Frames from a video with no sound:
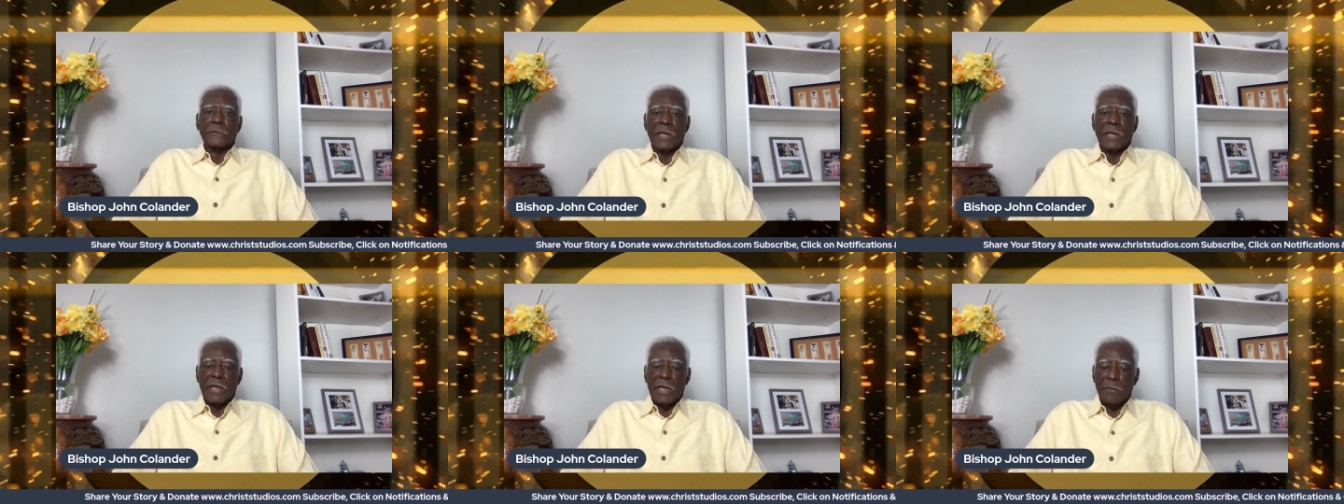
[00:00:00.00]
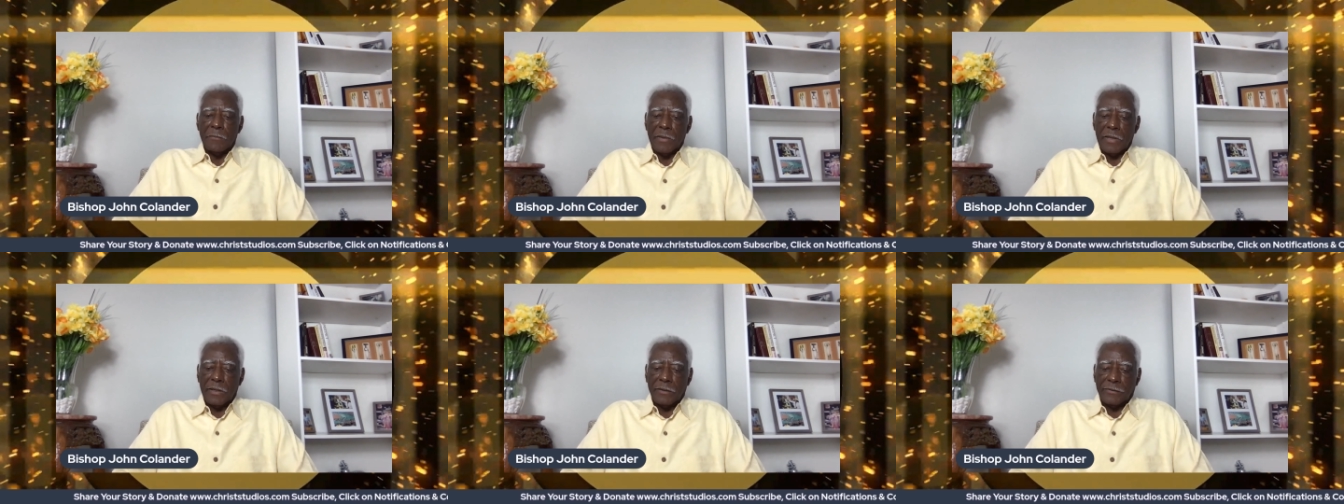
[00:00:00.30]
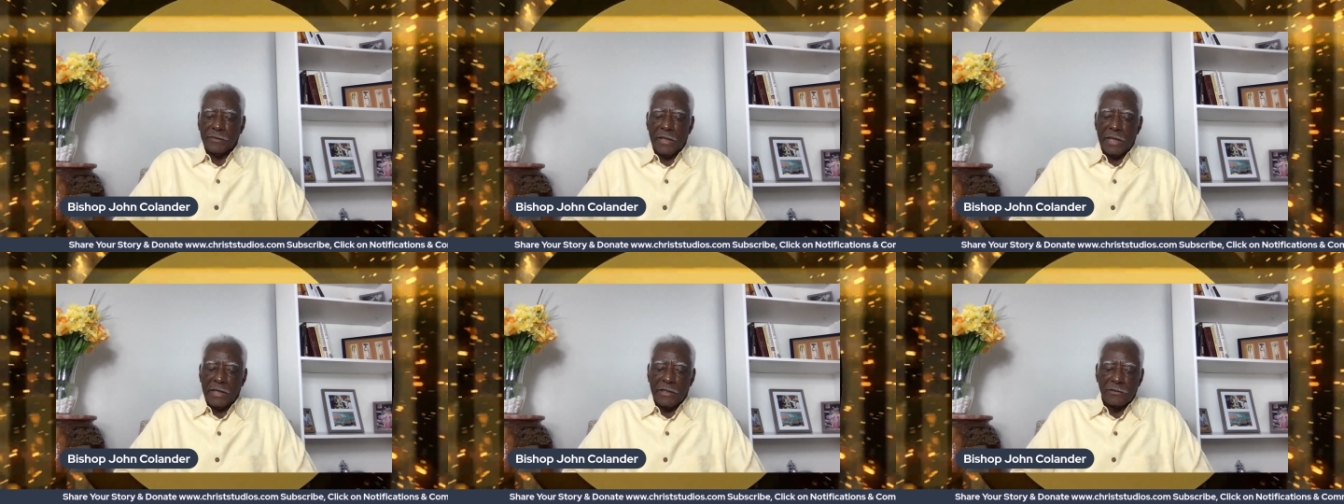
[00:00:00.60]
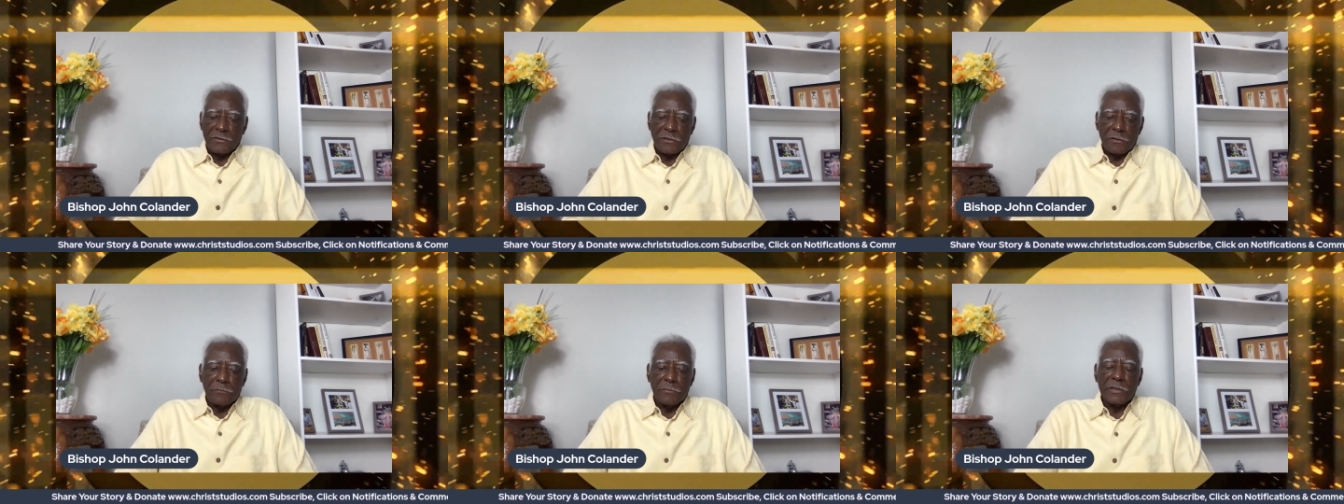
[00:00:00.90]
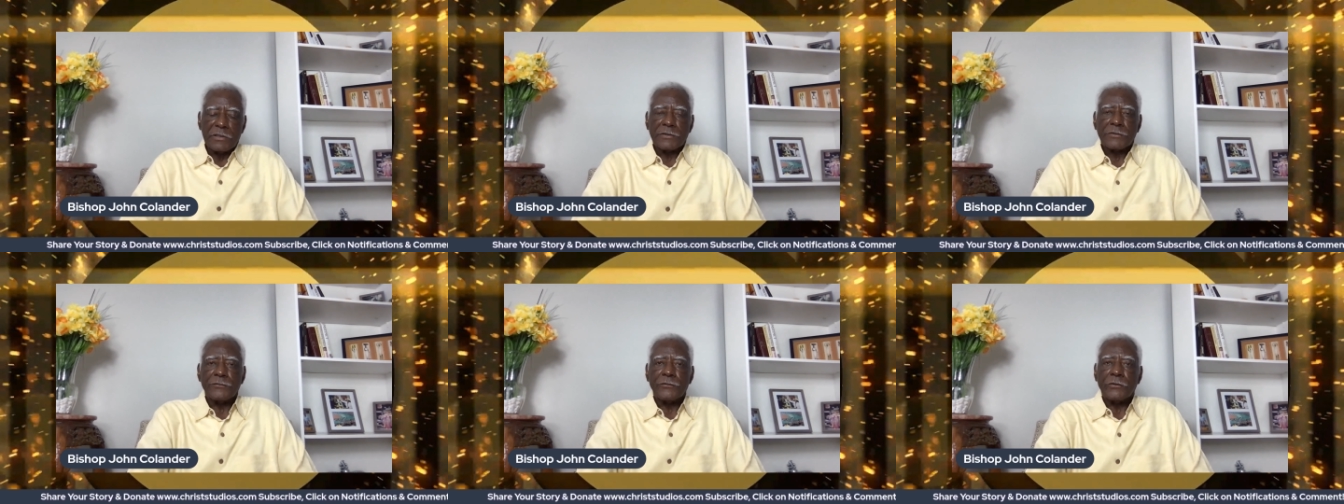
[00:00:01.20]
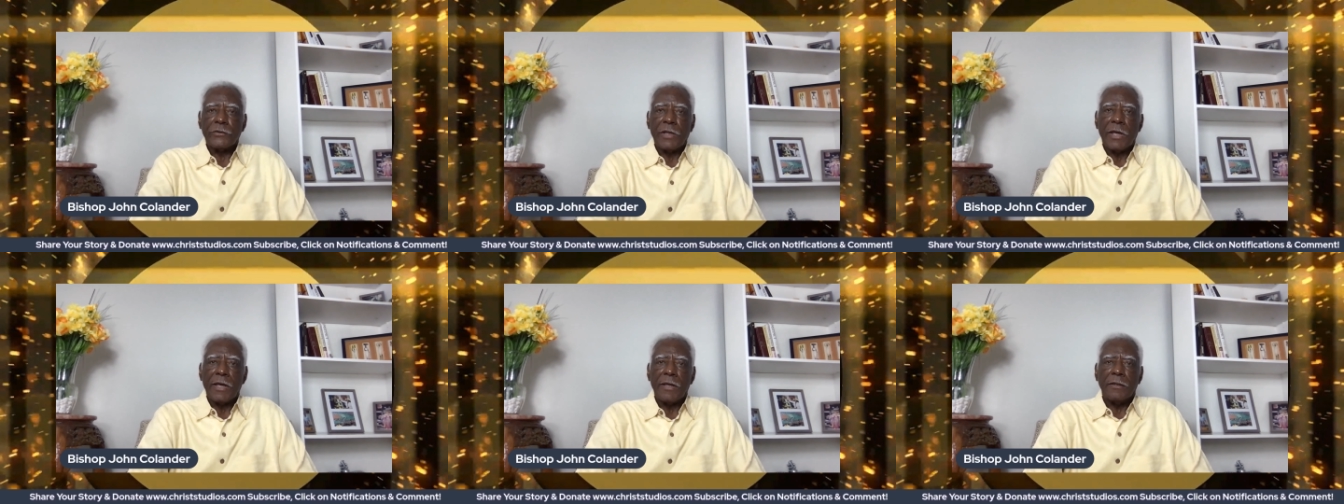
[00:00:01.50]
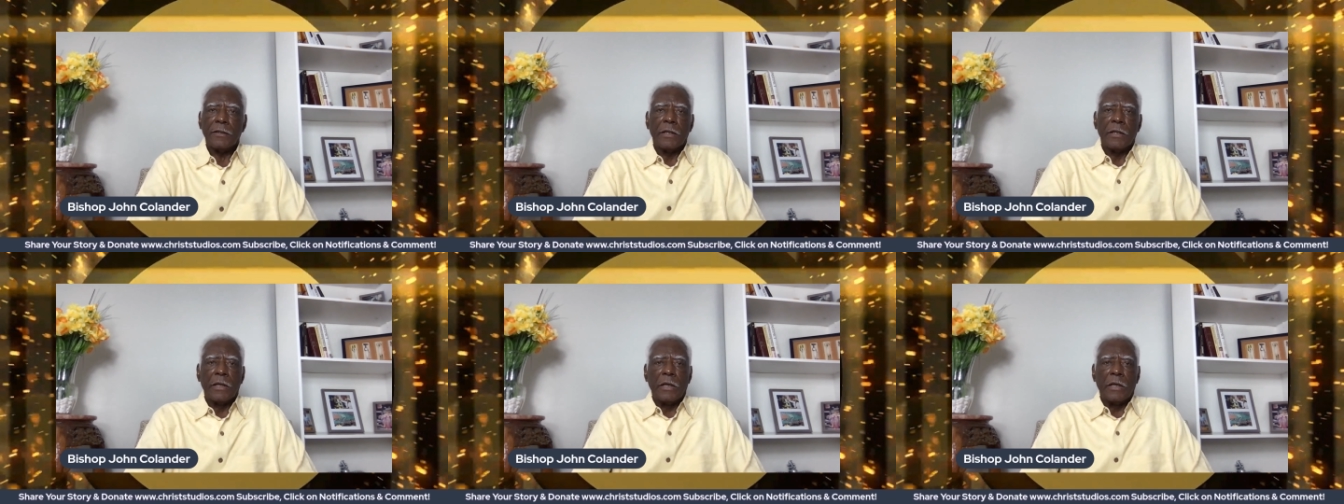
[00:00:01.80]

Amen. Thank you so much for that.